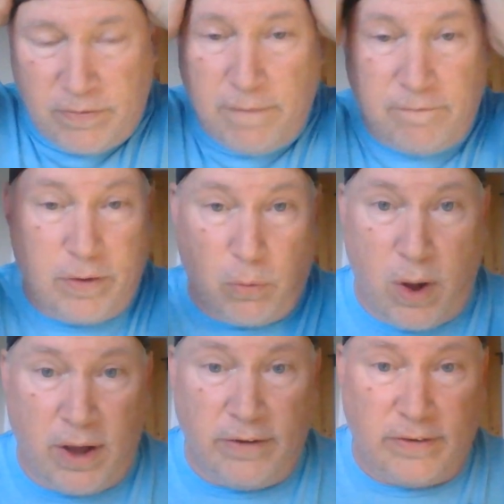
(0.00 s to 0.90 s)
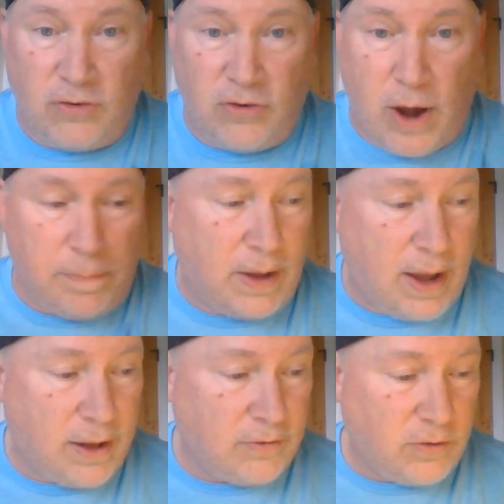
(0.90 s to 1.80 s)
If there was a shop that
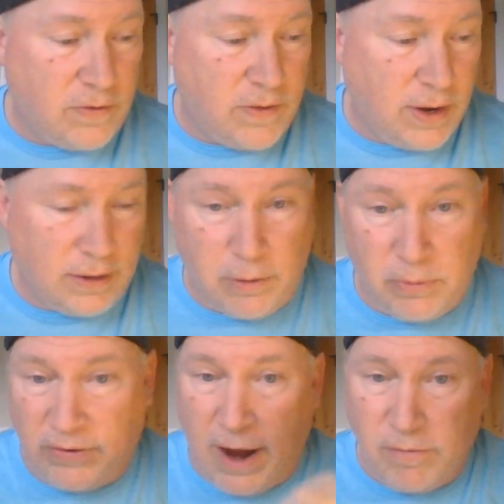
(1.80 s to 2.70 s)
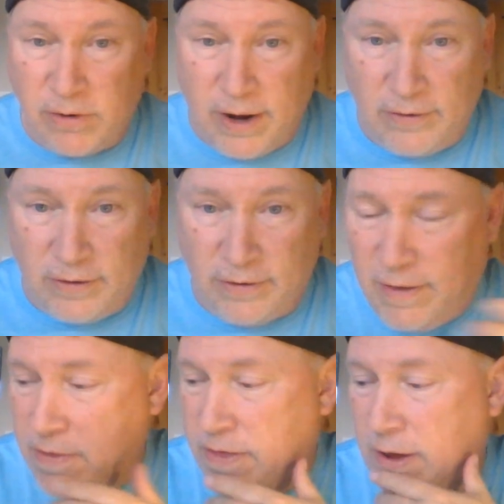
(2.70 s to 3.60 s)
had such a thing and that was advertising
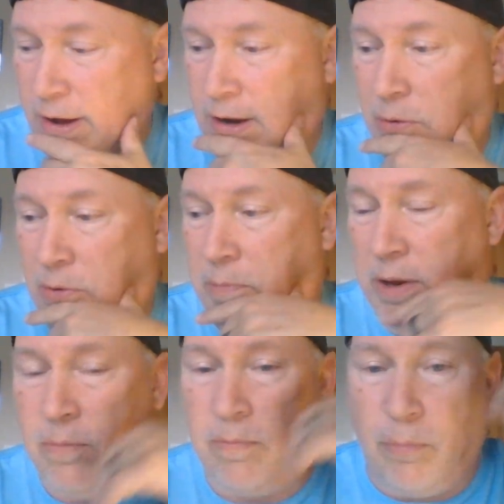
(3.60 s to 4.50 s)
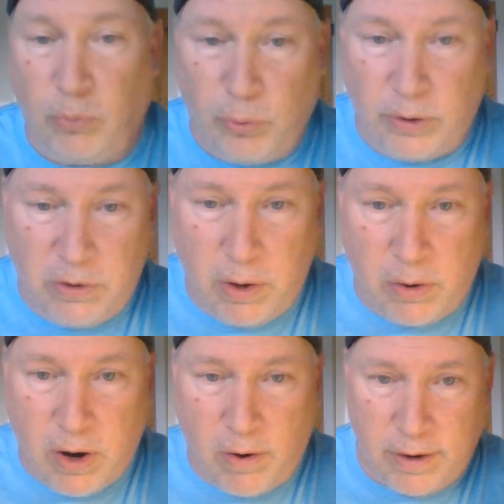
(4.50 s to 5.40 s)
that thing, it would be really well
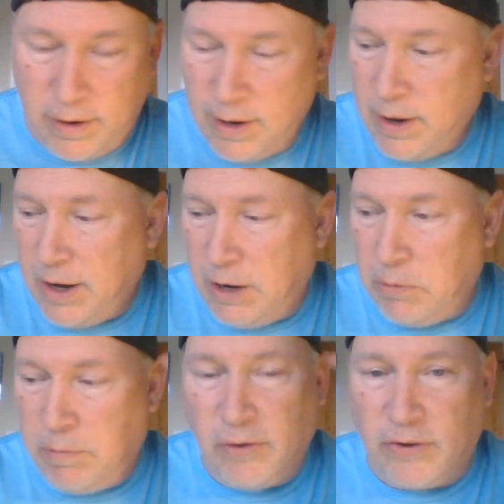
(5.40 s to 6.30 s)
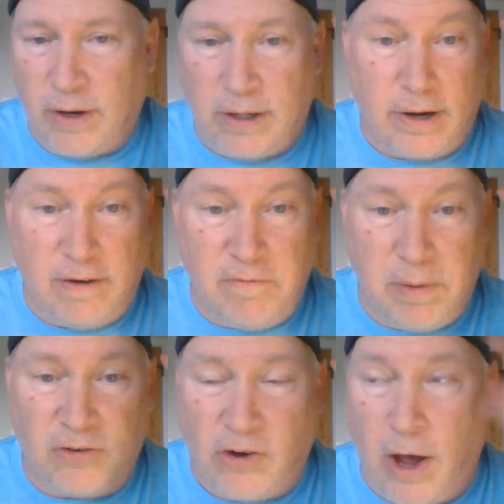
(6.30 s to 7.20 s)
guarded. And it would most likely not even
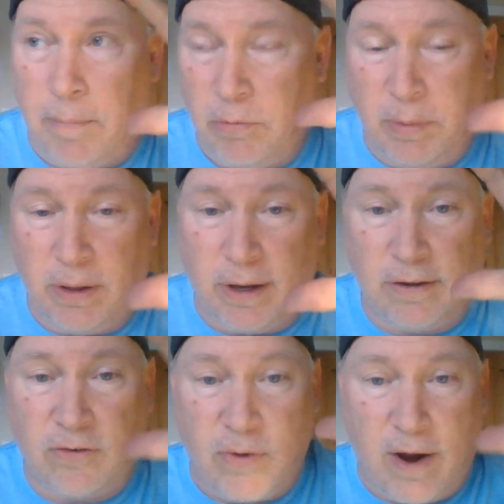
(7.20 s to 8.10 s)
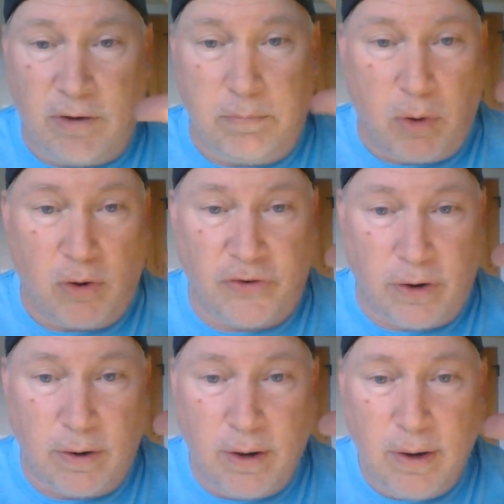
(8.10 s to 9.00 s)
be a shop. It would be like this traveling merchant